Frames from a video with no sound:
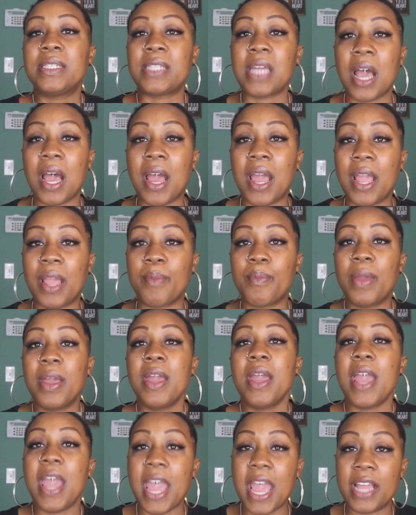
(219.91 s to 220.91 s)
time
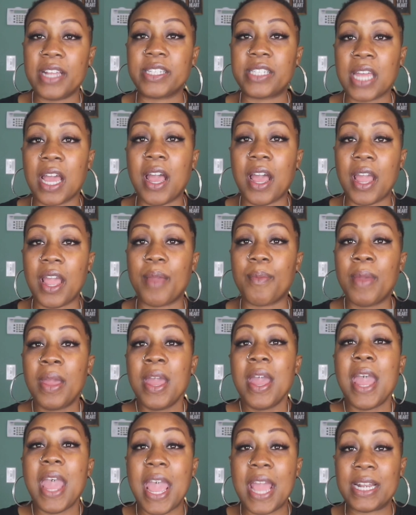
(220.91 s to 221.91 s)
and time
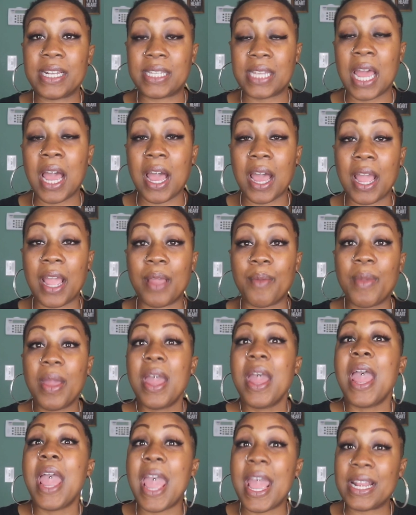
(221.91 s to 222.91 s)
and time
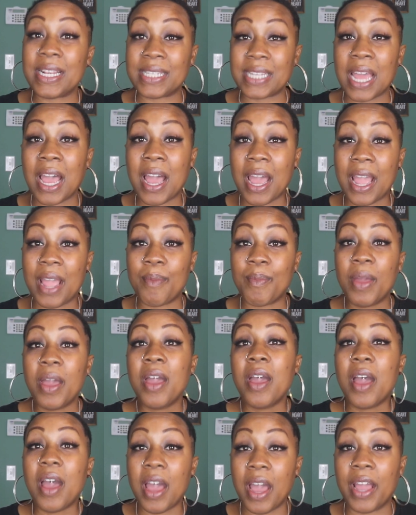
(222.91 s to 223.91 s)
and time
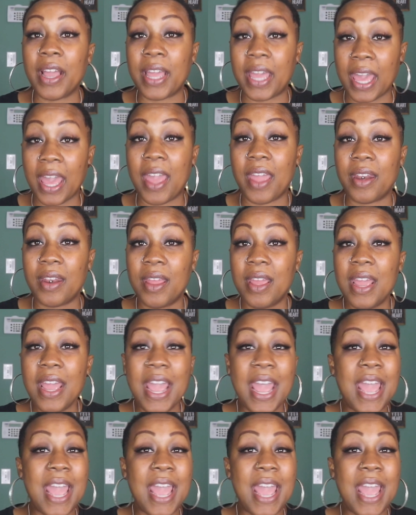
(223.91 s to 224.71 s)
again.